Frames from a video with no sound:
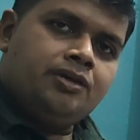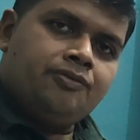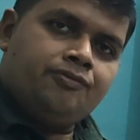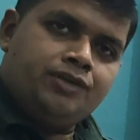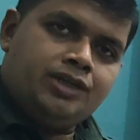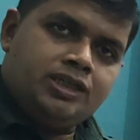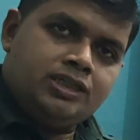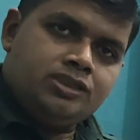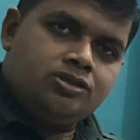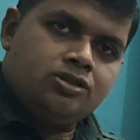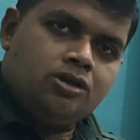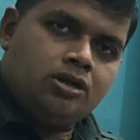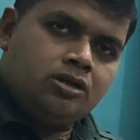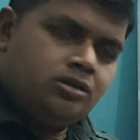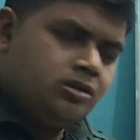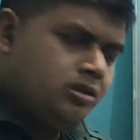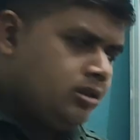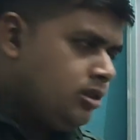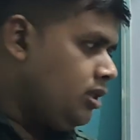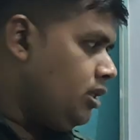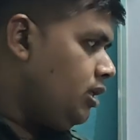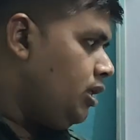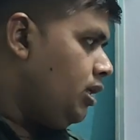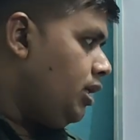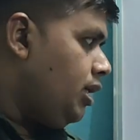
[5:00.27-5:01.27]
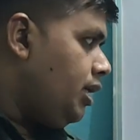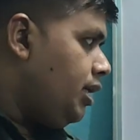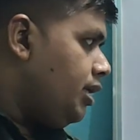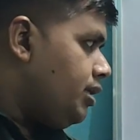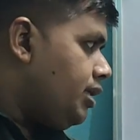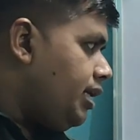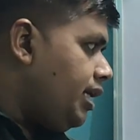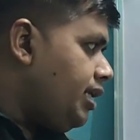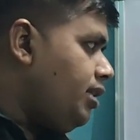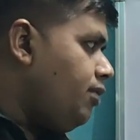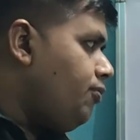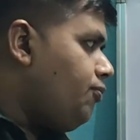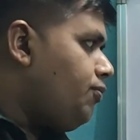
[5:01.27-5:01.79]
If it is not,
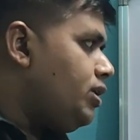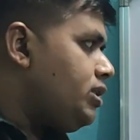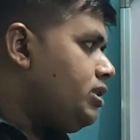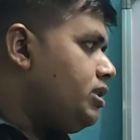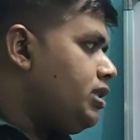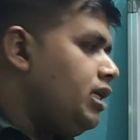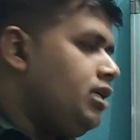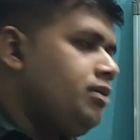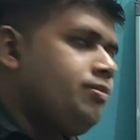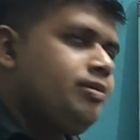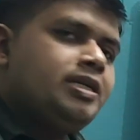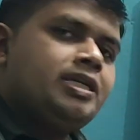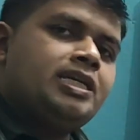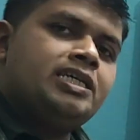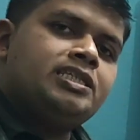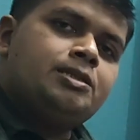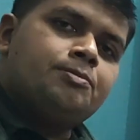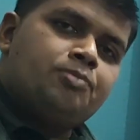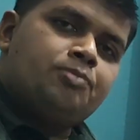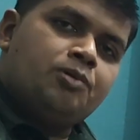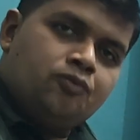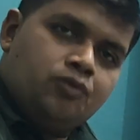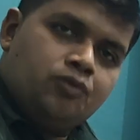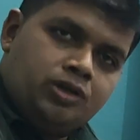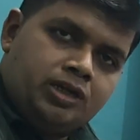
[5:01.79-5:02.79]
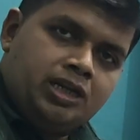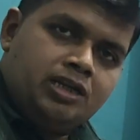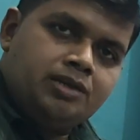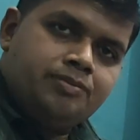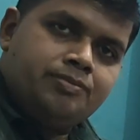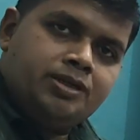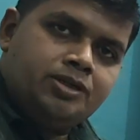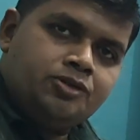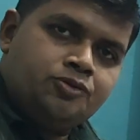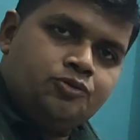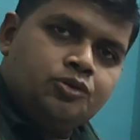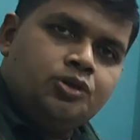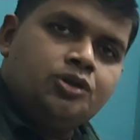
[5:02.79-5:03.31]
take the first element as the pivot
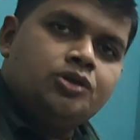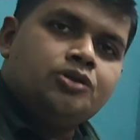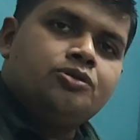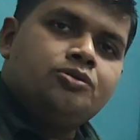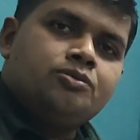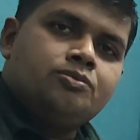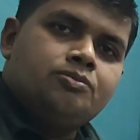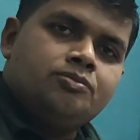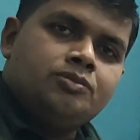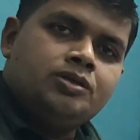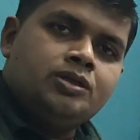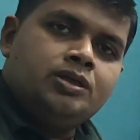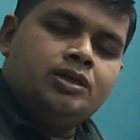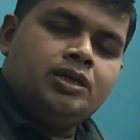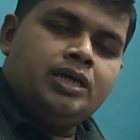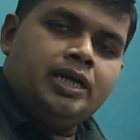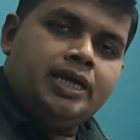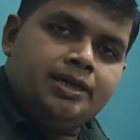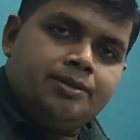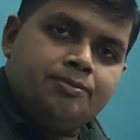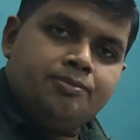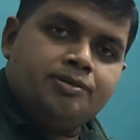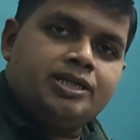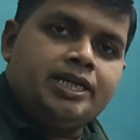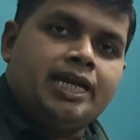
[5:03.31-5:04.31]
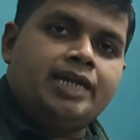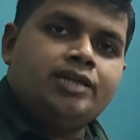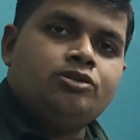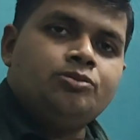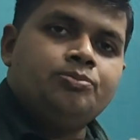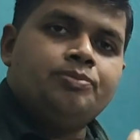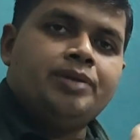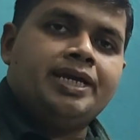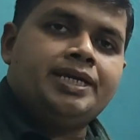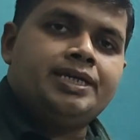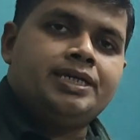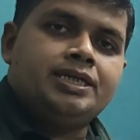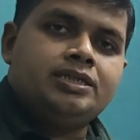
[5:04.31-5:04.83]
element and try
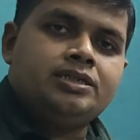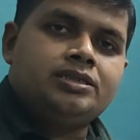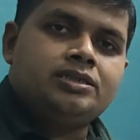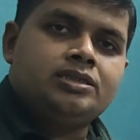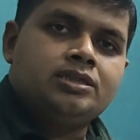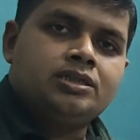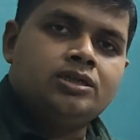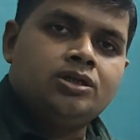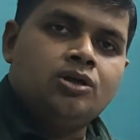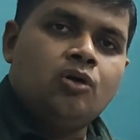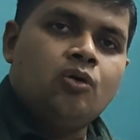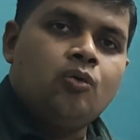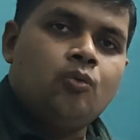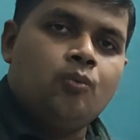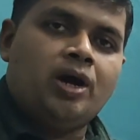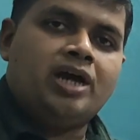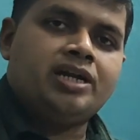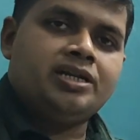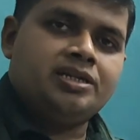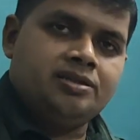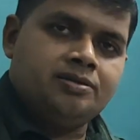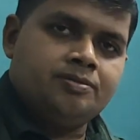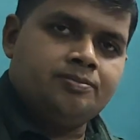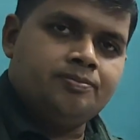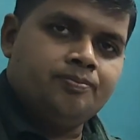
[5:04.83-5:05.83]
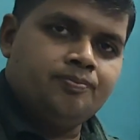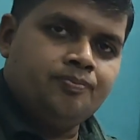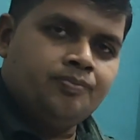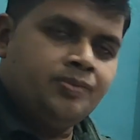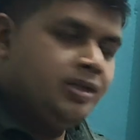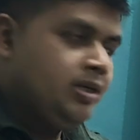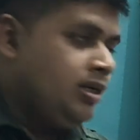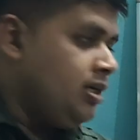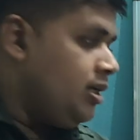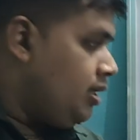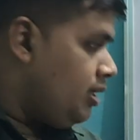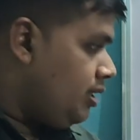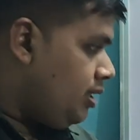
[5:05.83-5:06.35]
to make it 1.
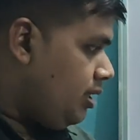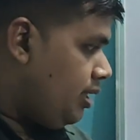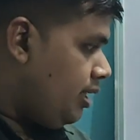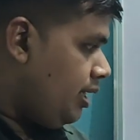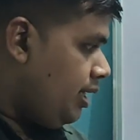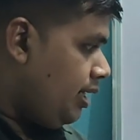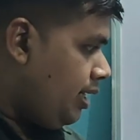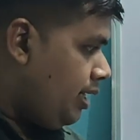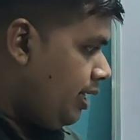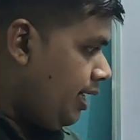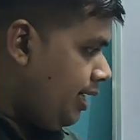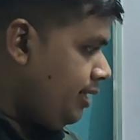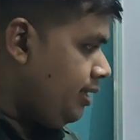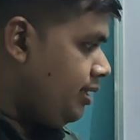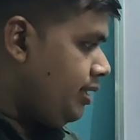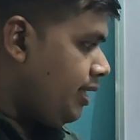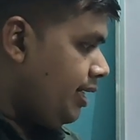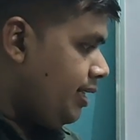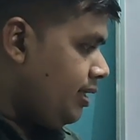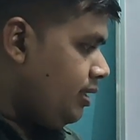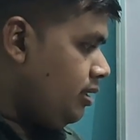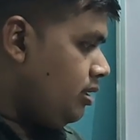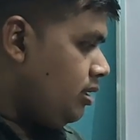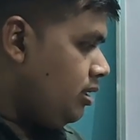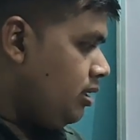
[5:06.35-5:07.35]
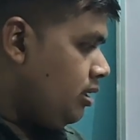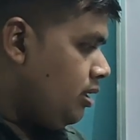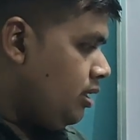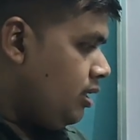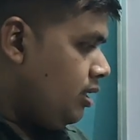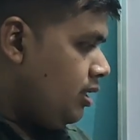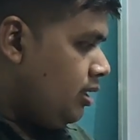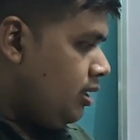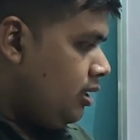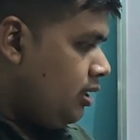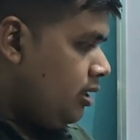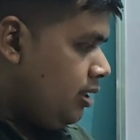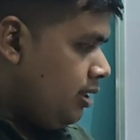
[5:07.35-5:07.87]
And then
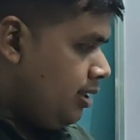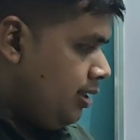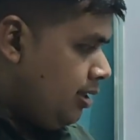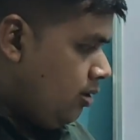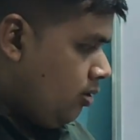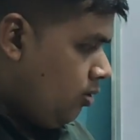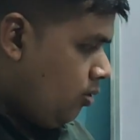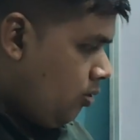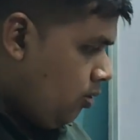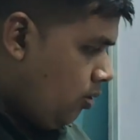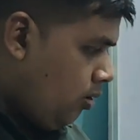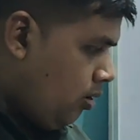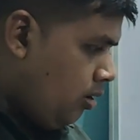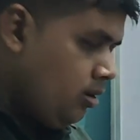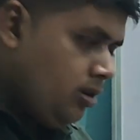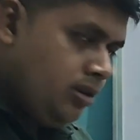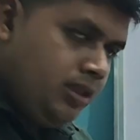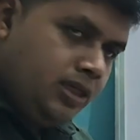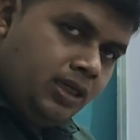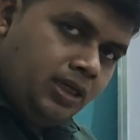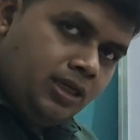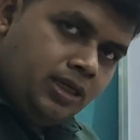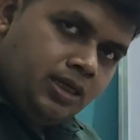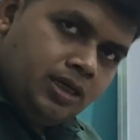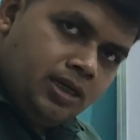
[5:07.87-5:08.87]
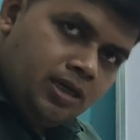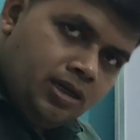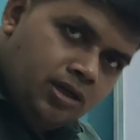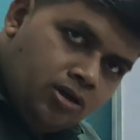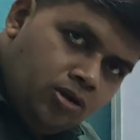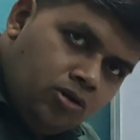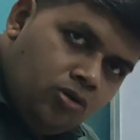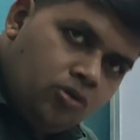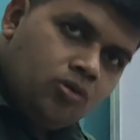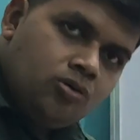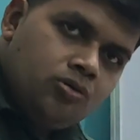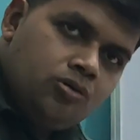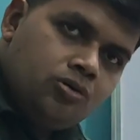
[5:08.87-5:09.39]
all the
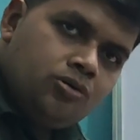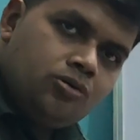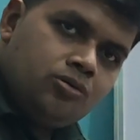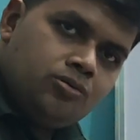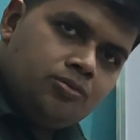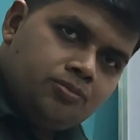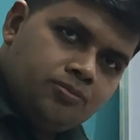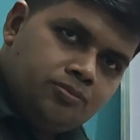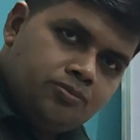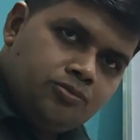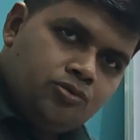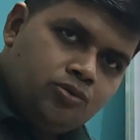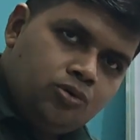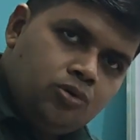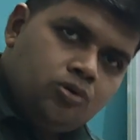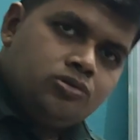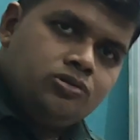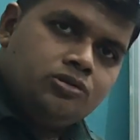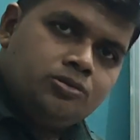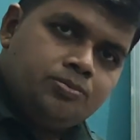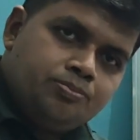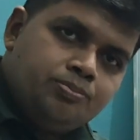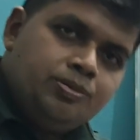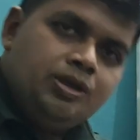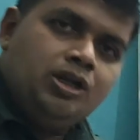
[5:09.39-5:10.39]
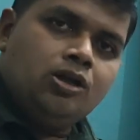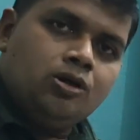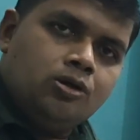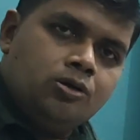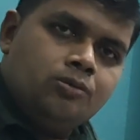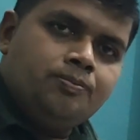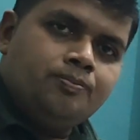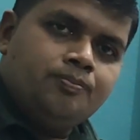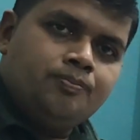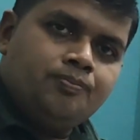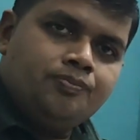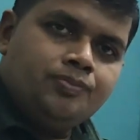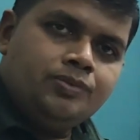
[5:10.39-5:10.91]
rows
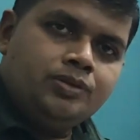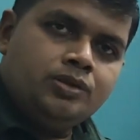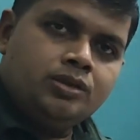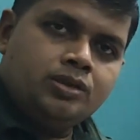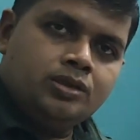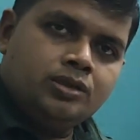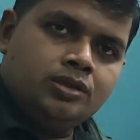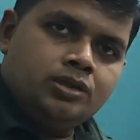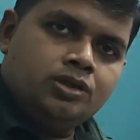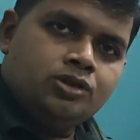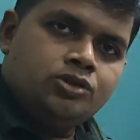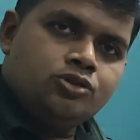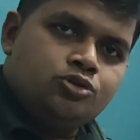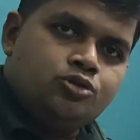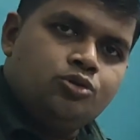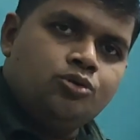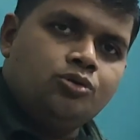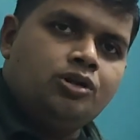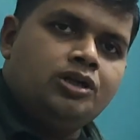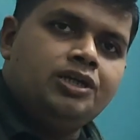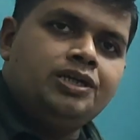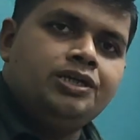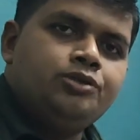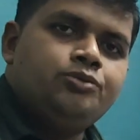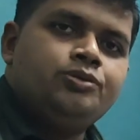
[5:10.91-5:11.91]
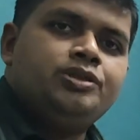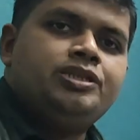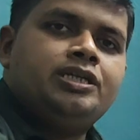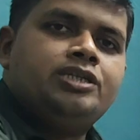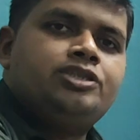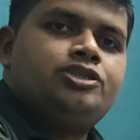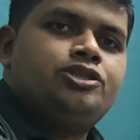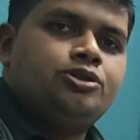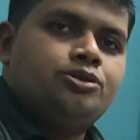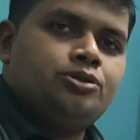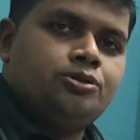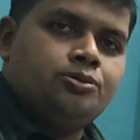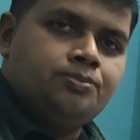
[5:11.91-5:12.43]
below should lead
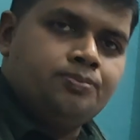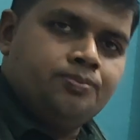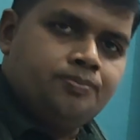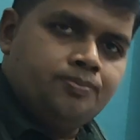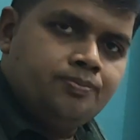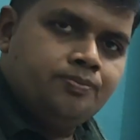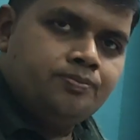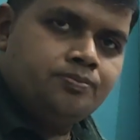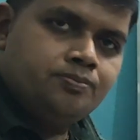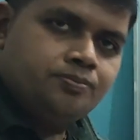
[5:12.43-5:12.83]
with a 0.